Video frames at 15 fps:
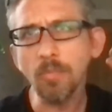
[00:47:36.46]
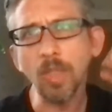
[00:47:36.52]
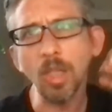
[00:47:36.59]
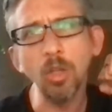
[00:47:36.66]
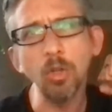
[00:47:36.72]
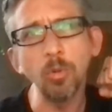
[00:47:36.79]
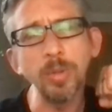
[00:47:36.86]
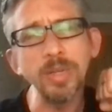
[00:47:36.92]

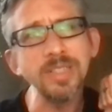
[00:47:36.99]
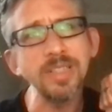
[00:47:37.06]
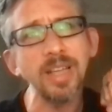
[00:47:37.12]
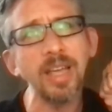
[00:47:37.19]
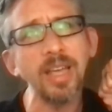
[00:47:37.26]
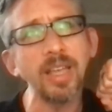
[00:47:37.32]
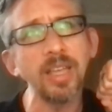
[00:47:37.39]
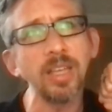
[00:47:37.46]
who'll be
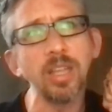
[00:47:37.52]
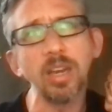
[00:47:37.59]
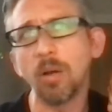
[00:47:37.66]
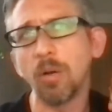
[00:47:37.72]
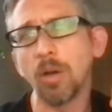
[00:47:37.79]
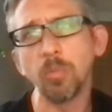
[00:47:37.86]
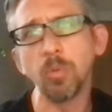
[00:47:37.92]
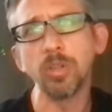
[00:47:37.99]
saying,
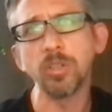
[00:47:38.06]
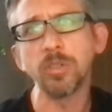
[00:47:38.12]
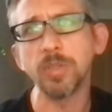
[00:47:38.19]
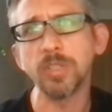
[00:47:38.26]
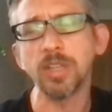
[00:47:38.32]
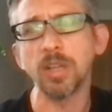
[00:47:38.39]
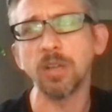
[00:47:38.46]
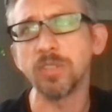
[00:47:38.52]
I worked
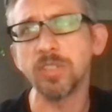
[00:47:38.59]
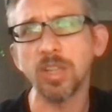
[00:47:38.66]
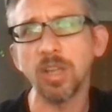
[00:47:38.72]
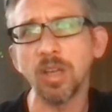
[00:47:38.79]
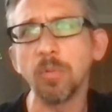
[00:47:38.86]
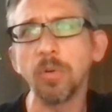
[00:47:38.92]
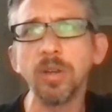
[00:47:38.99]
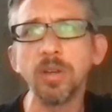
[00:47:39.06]
with
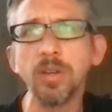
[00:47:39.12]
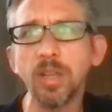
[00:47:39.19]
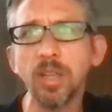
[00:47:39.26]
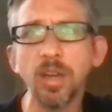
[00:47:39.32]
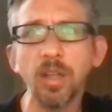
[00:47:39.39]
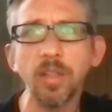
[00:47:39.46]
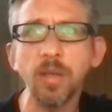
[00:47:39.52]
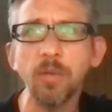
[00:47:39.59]
so-and-so and,
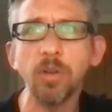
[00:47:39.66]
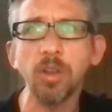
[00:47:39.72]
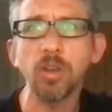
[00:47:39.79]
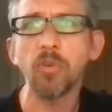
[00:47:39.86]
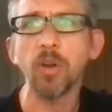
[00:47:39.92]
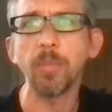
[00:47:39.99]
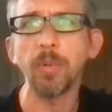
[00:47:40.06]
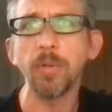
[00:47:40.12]
they're
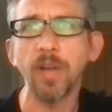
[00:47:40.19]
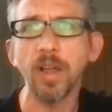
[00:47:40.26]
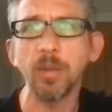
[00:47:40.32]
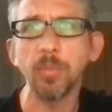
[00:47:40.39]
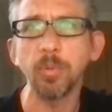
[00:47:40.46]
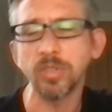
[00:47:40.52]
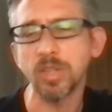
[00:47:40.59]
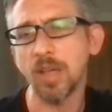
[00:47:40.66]
incredibly
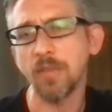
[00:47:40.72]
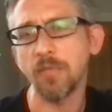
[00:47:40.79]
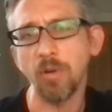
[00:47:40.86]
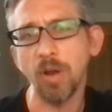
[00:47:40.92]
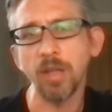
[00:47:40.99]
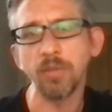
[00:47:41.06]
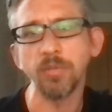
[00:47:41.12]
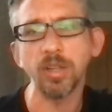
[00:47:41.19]
valuable to have
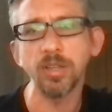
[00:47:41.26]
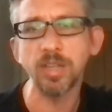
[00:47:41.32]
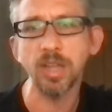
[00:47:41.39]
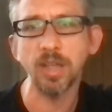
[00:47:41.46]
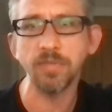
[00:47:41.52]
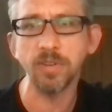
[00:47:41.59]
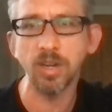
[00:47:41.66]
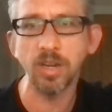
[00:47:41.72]
around. I
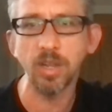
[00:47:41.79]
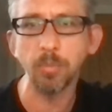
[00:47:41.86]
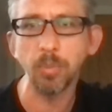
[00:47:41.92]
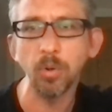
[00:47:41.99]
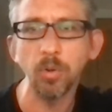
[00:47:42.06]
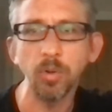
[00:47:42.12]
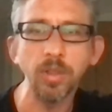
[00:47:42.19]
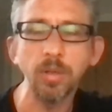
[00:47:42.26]
definitely
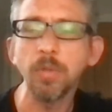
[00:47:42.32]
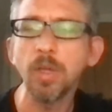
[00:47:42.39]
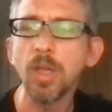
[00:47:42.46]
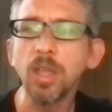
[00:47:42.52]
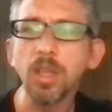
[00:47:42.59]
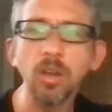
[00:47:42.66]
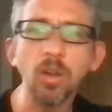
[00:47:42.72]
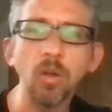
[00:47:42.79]
employ them.
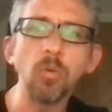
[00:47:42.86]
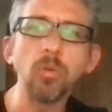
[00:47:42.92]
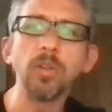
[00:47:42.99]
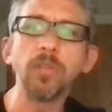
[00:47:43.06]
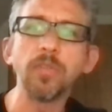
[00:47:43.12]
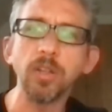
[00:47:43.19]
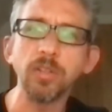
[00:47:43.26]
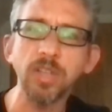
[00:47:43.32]
All
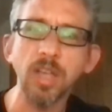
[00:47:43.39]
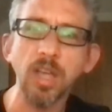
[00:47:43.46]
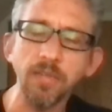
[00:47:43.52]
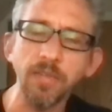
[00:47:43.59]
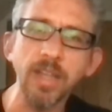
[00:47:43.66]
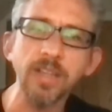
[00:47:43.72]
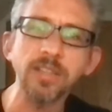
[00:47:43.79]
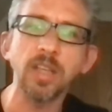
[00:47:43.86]
of those kind
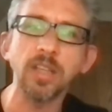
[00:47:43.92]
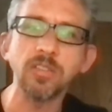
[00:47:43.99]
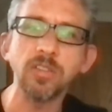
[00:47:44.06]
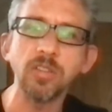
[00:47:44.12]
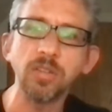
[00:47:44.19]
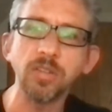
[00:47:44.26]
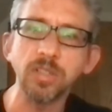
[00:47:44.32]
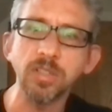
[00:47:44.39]
of assets
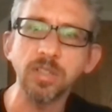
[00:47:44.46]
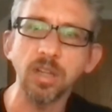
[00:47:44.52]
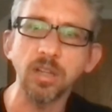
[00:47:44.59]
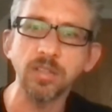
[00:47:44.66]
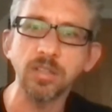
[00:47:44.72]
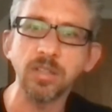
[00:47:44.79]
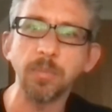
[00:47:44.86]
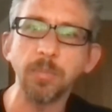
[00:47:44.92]
you can
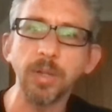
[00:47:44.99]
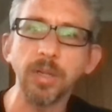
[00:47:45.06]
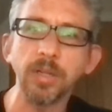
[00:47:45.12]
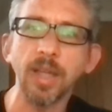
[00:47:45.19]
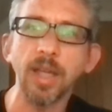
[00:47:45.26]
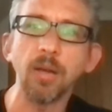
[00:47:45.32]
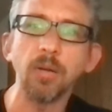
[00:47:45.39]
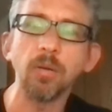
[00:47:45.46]
start to
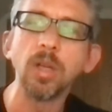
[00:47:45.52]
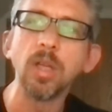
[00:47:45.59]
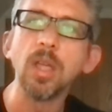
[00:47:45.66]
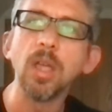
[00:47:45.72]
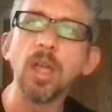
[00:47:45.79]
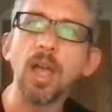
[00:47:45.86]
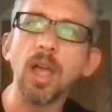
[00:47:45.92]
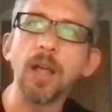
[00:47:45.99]
build out.
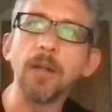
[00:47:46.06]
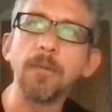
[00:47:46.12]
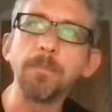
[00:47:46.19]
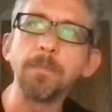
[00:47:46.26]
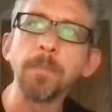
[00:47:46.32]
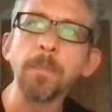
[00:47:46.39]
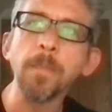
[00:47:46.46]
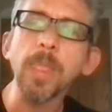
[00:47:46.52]

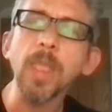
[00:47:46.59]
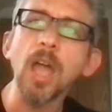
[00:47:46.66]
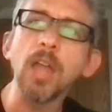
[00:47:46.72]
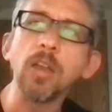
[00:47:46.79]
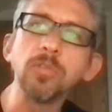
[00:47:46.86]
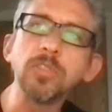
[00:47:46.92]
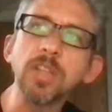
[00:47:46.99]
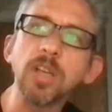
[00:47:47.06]

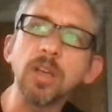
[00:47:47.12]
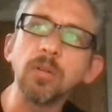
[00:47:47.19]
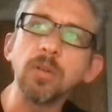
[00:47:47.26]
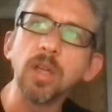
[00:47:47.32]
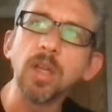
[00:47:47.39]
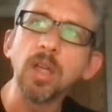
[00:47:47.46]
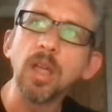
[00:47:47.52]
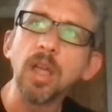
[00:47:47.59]
And also,
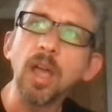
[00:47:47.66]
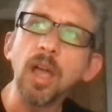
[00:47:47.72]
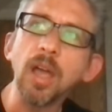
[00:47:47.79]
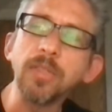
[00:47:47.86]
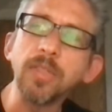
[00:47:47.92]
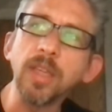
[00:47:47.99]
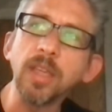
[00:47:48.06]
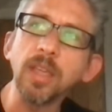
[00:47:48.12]
I
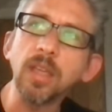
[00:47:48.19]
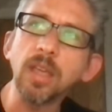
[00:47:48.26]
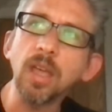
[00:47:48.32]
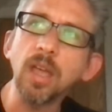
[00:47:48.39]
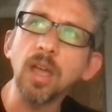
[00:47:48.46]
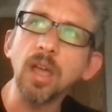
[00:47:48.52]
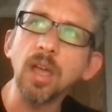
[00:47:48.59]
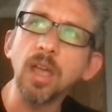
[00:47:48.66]
think
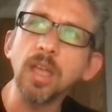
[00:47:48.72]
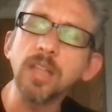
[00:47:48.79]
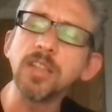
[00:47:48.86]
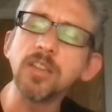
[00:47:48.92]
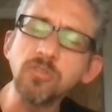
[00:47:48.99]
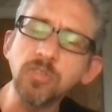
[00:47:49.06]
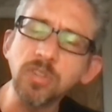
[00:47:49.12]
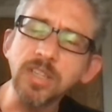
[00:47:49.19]
it's
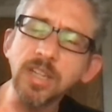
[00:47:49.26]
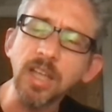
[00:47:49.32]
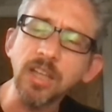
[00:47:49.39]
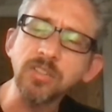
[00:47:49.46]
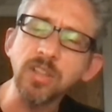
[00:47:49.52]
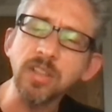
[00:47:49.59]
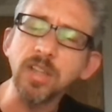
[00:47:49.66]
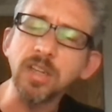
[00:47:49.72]
interesting,
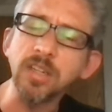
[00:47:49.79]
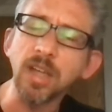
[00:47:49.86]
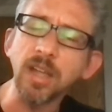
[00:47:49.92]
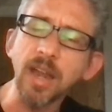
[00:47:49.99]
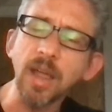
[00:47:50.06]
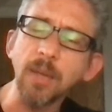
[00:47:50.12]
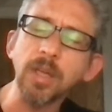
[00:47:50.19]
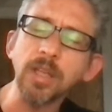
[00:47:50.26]
actually, the
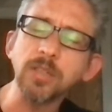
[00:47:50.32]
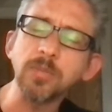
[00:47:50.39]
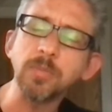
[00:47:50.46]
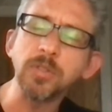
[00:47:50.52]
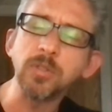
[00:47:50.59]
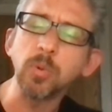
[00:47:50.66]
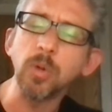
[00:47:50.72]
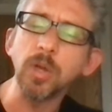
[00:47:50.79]
dynamics
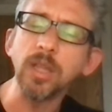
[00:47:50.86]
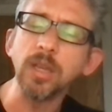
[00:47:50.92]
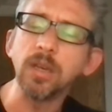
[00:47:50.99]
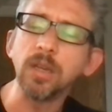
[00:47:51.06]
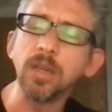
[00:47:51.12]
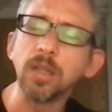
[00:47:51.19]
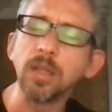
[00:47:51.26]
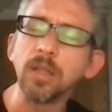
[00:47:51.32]

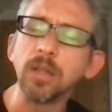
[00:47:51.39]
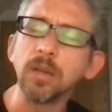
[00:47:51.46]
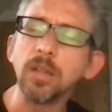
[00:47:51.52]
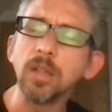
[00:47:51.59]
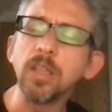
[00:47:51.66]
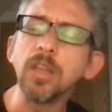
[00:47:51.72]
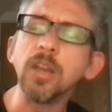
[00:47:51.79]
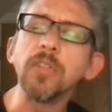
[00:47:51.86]
between
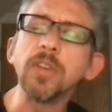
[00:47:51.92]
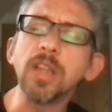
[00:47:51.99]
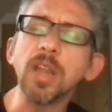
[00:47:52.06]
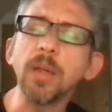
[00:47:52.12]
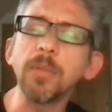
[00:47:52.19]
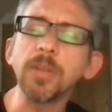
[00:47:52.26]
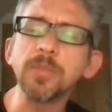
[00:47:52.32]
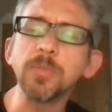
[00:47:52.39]
the
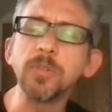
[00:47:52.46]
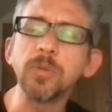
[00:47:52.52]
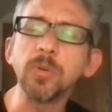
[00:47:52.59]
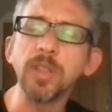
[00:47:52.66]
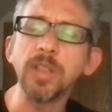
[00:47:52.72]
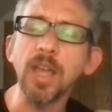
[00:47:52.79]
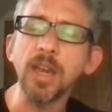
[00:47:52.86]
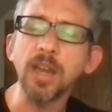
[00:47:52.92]

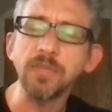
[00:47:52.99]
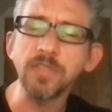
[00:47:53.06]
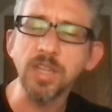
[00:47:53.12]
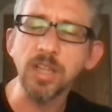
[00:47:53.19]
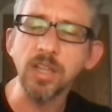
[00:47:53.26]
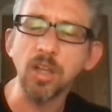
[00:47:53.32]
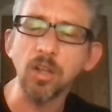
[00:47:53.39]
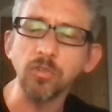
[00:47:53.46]

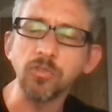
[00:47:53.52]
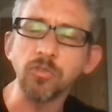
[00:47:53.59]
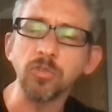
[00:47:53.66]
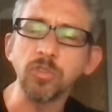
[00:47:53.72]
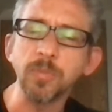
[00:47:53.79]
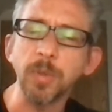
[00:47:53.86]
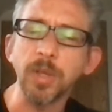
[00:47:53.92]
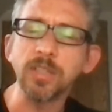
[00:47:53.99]
NFT
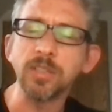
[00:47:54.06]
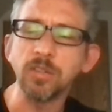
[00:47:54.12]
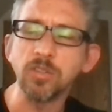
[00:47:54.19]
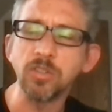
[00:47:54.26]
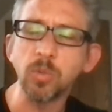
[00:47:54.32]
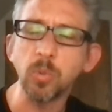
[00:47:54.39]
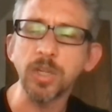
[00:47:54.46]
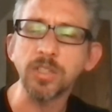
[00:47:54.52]
cultural space
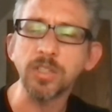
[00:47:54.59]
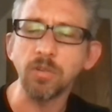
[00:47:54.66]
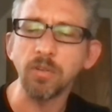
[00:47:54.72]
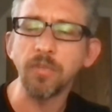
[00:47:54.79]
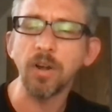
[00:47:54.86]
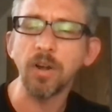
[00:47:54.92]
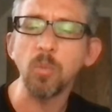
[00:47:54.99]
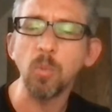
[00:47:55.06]
and Twitter are
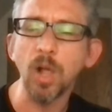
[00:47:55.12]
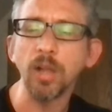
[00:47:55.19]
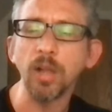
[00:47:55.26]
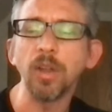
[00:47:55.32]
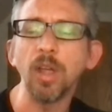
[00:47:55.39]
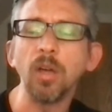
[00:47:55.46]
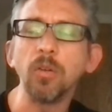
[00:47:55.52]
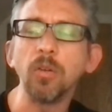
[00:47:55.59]
very well
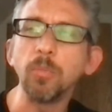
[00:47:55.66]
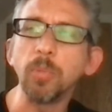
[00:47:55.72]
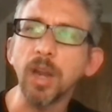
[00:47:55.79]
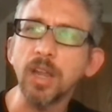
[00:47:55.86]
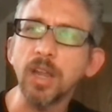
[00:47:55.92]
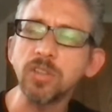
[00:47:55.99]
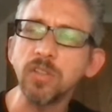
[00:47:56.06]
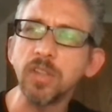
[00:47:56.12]
known, but
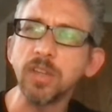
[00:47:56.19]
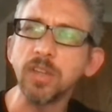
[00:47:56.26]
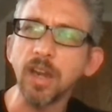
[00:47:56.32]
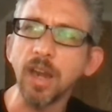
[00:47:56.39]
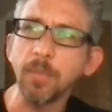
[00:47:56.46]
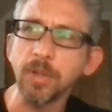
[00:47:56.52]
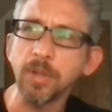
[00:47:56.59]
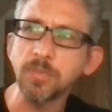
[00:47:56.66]
actually the
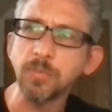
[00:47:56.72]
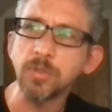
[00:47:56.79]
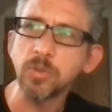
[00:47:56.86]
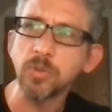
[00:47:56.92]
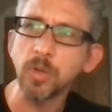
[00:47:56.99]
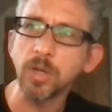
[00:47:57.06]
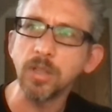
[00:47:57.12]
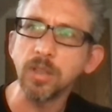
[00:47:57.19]
dynamics
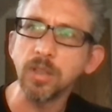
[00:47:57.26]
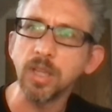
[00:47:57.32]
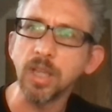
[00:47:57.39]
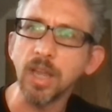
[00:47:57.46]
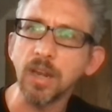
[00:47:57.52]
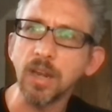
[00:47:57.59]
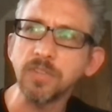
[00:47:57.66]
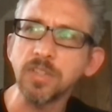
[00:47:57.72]
between the
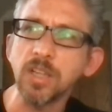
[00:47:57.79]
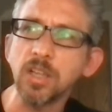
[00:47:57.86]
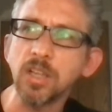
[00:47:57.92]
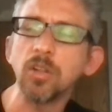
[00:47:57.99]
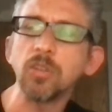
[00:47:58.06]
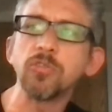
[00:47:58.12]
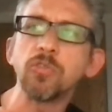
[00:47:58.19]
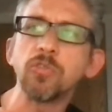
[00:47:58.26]
NFT
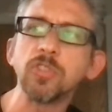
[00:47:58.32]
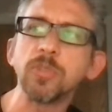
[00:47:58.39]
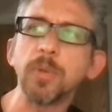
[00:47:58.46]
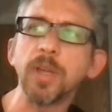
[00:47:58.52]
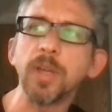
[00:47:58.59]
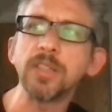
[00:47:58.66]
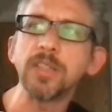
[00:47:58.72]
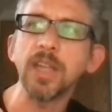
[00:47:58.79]
cultural
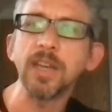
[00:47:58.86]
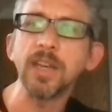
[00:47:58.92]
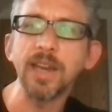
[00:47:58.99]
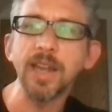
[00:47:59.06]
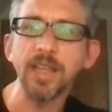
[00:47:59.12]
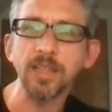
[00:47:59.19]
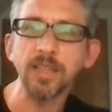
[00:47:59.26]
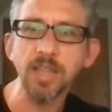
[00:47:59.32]
space and
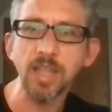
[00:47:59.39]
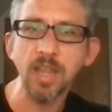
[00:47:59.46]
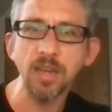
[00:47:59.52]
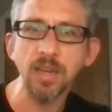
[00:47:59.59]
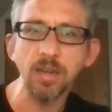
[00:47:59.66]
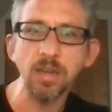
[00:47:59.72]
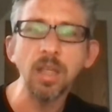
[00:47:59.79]
LinkedIn,